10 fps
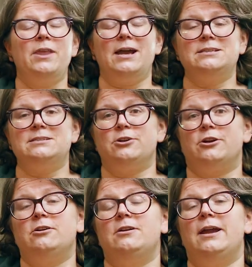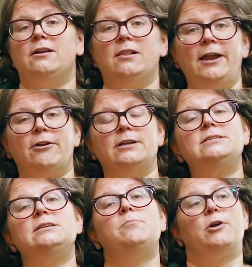Esther and
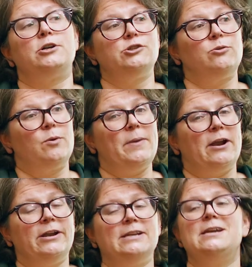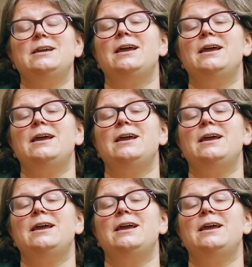Clarence Marshall were married,